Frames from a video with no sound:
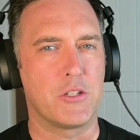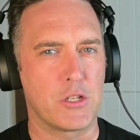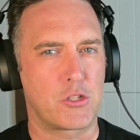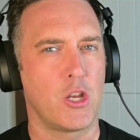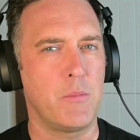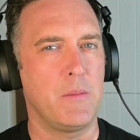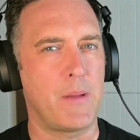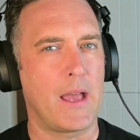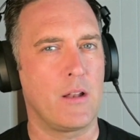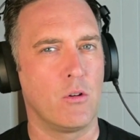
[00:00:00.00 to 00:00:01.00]
There's just too
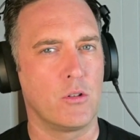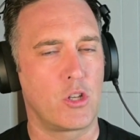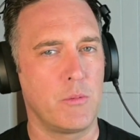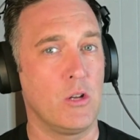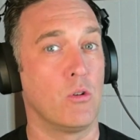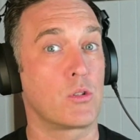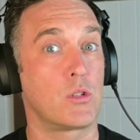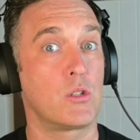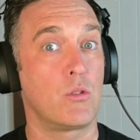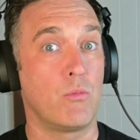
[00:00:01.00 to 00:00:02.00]
many
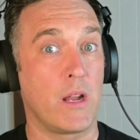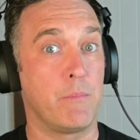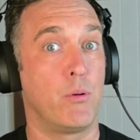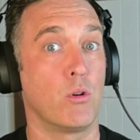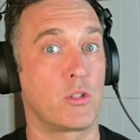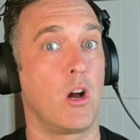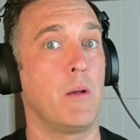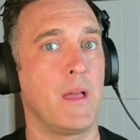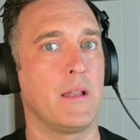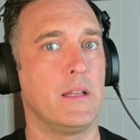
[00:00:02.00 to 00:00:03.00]
horses ran poor
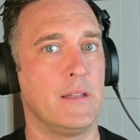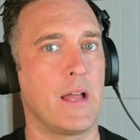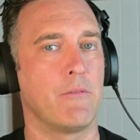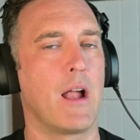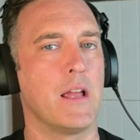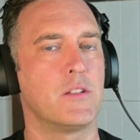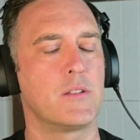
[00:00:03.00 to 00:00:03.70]
time in that race.